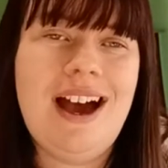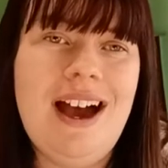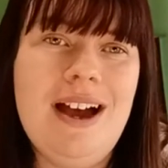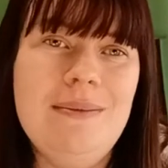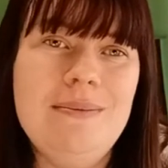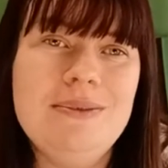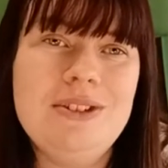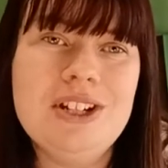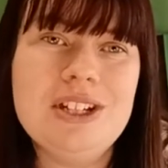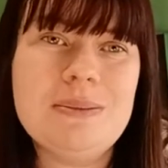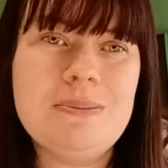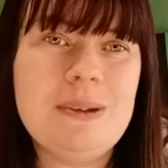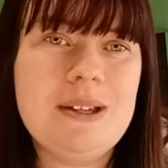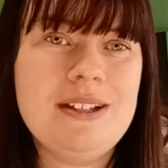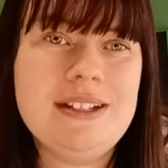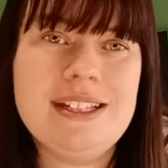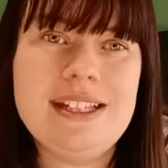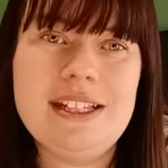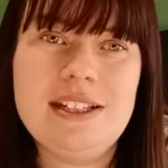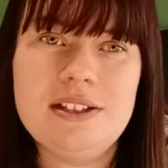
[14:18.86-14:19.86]
just
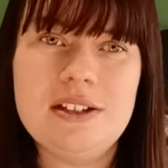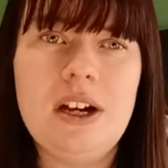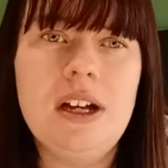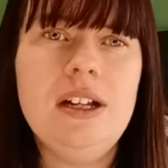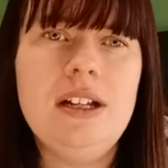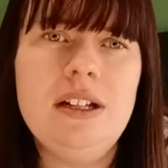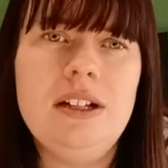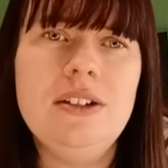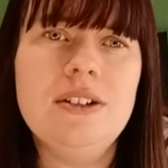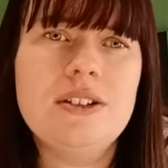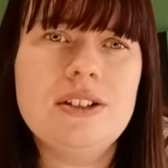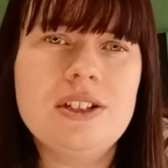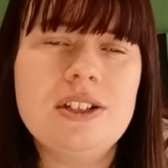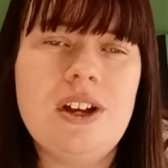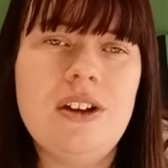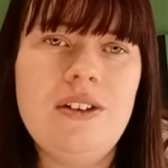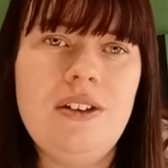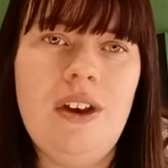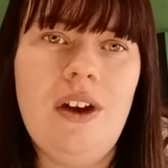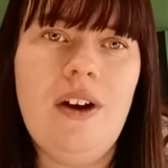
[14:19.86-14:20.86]
because his colour looks
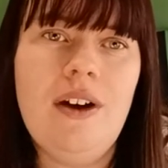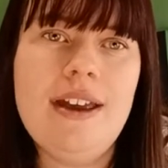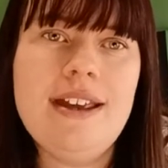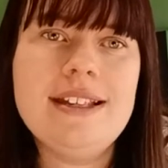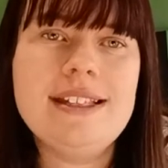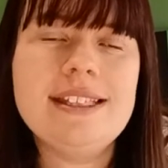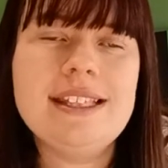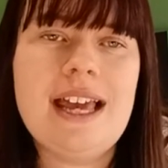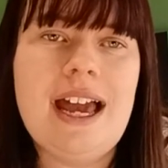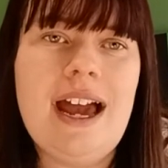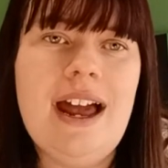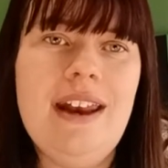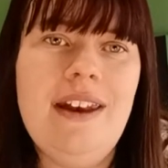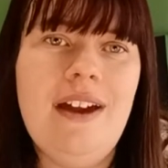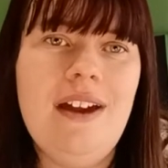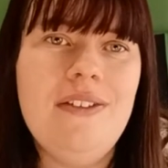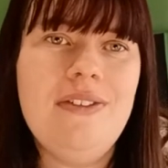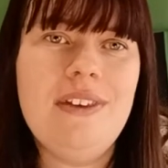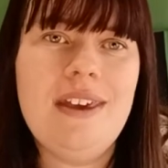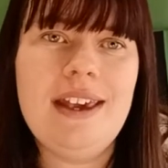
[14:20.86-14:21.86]
so nice, and
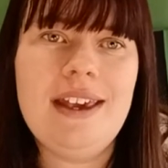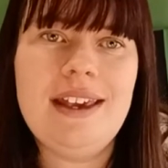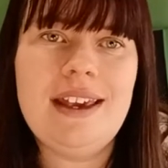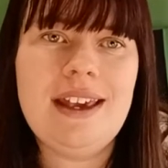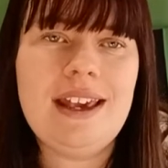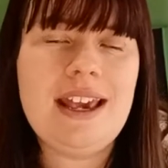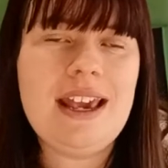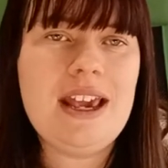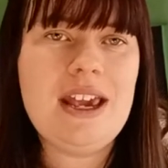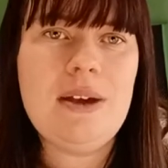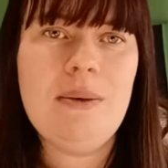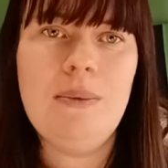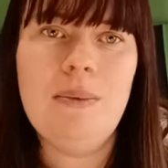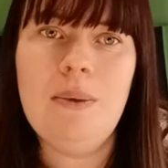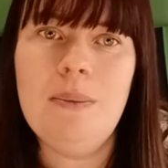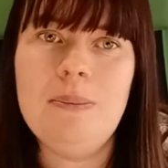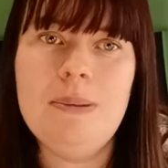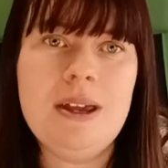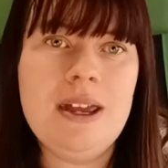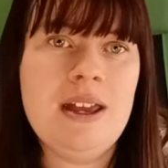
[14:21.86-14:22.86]
I think he
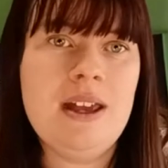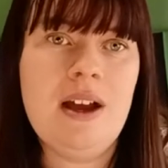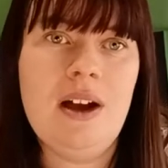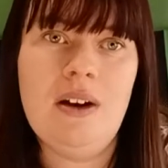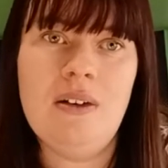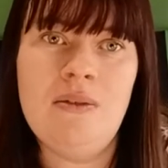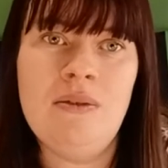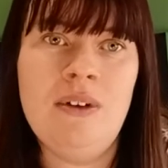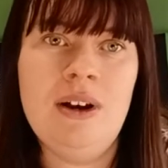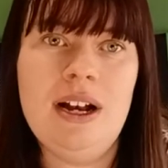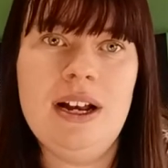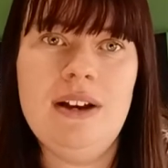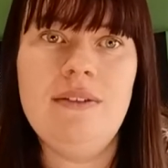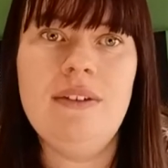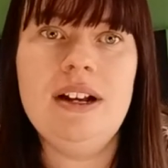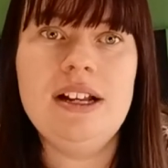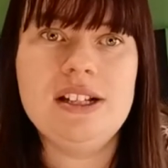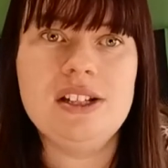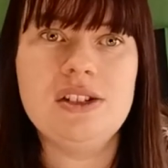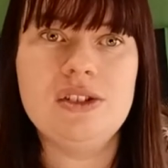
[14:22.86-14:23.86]
will be a really,
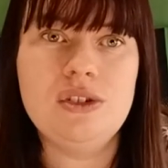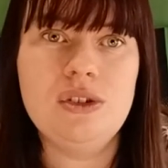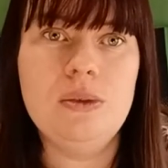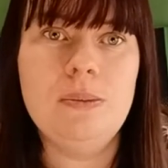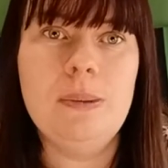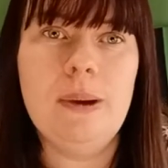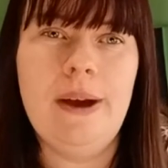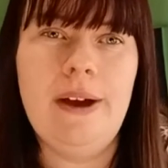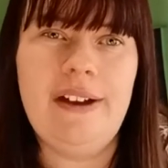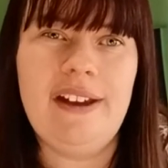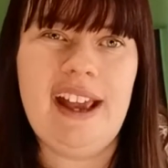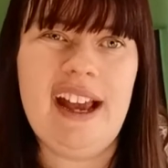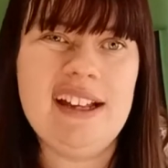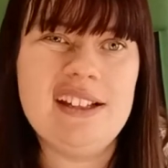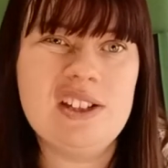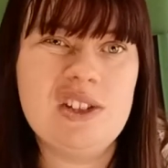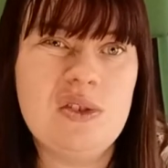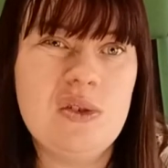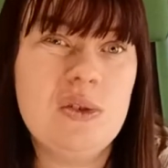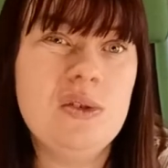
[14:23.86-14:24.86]
really super
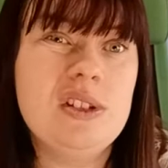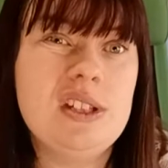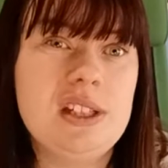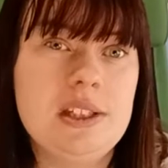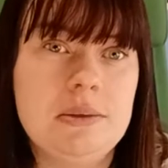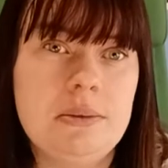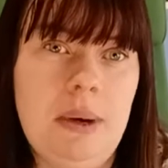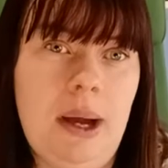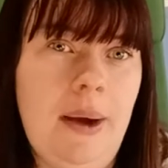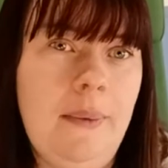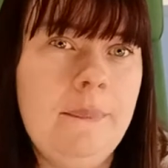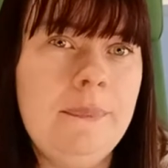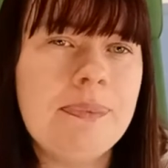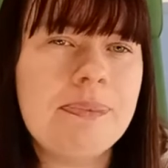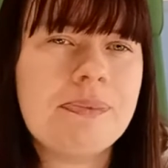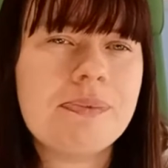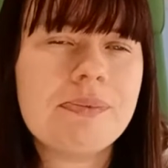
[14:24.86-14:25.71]
guest horse as well.